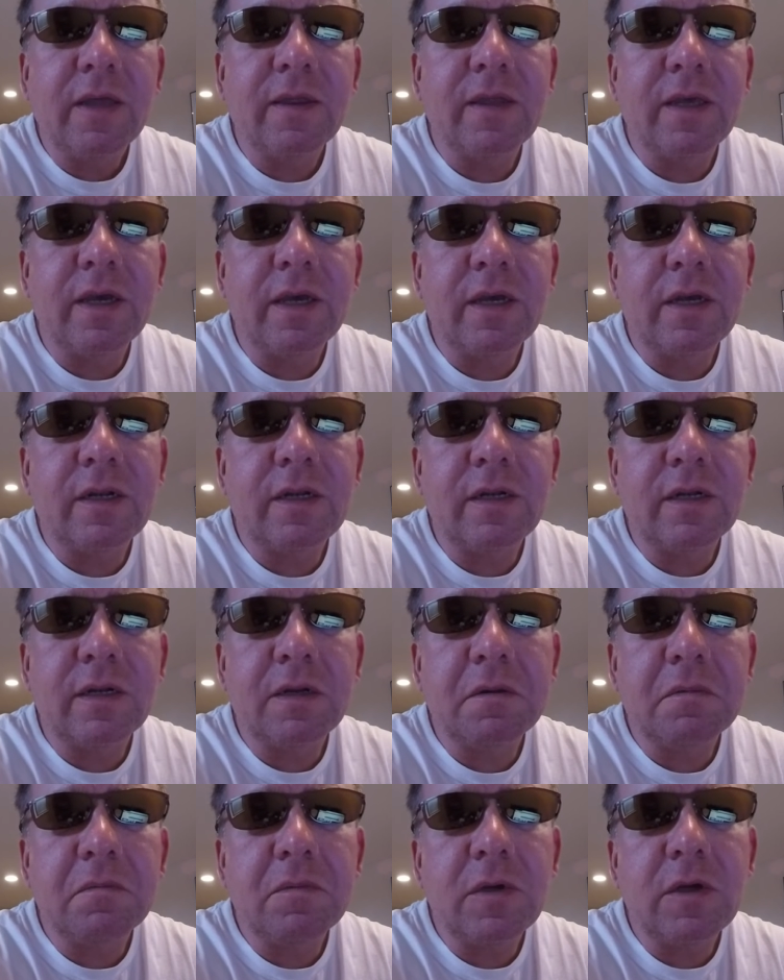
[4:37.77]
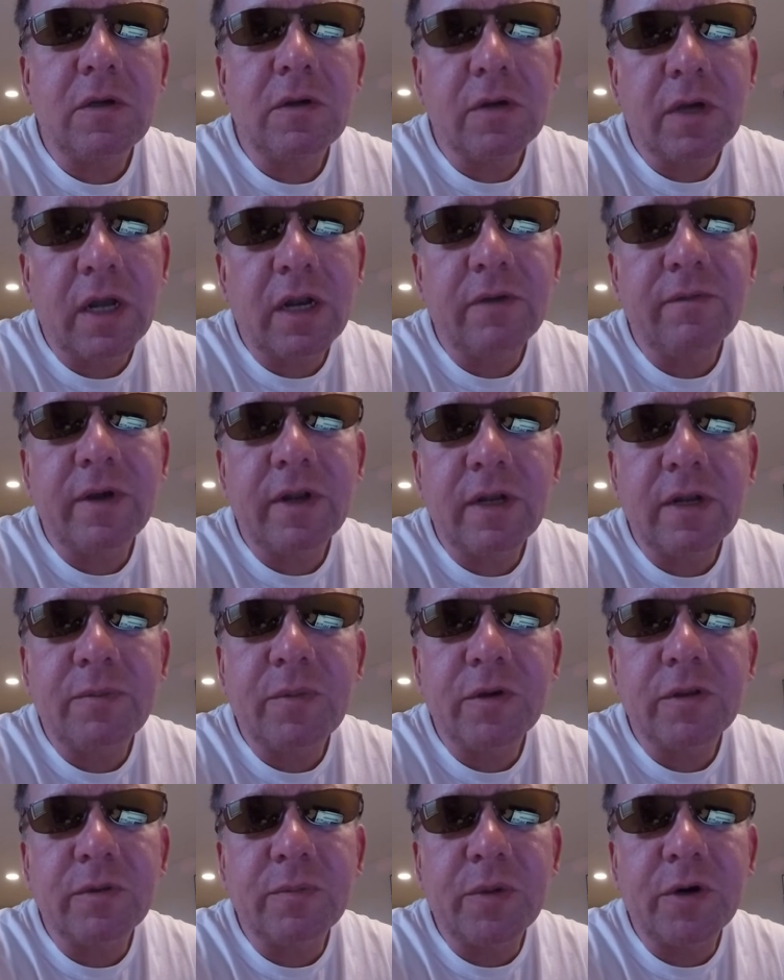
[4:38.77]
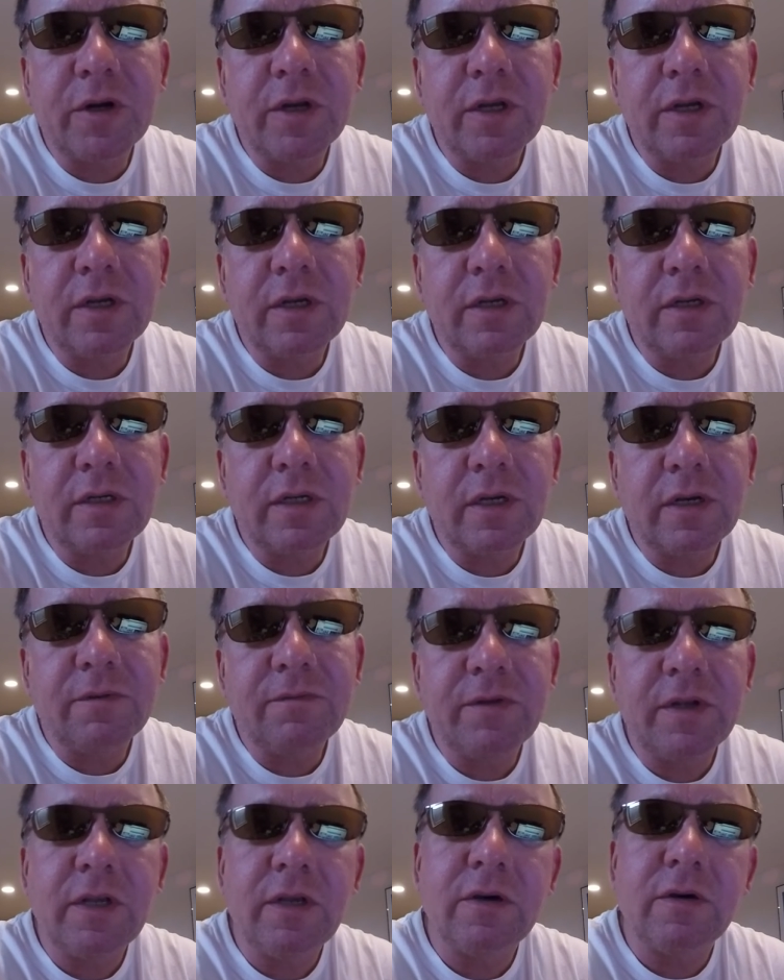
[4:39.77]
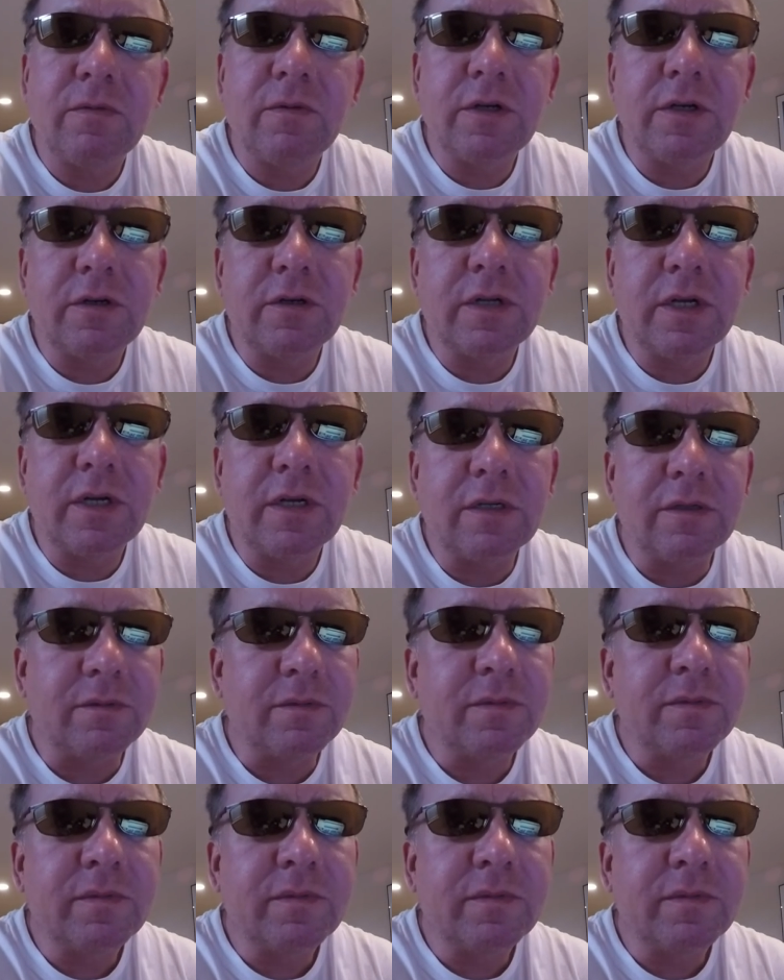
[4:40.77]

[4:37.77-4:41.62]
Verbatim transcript: that you kind of end up with a pretty good uh, video when you're done.